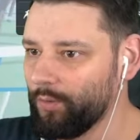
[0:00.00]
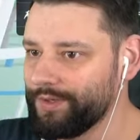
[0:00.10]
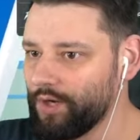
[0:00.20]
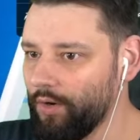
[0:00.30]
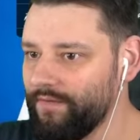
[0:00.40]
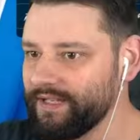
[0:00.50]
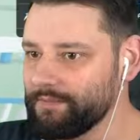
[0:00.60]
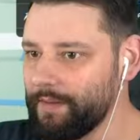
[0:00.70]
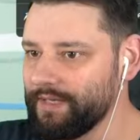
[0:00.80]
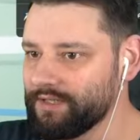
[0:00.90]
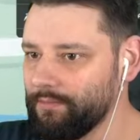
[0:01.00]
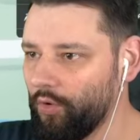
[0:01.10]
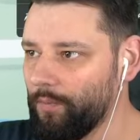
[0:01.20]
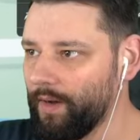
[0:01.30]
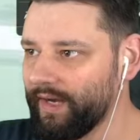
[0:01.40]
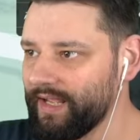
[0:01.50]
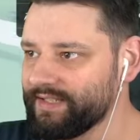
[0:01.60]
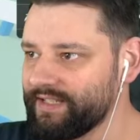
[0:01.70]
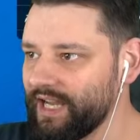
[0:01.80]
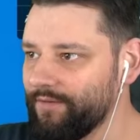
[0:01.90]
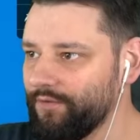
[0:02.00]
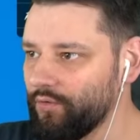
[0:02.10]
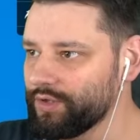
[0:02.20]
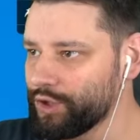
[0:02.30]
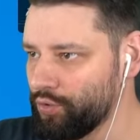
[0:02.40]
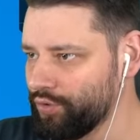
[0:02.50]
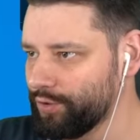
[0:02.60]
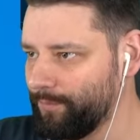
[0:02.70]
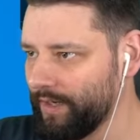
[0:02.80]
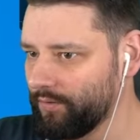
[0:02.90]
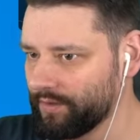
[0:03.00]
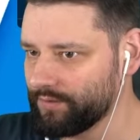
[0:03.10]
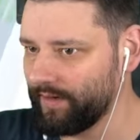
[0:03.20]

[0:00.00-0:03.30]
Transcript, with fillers: which hopefully is going to make me some more money. A second floor is 200 big ones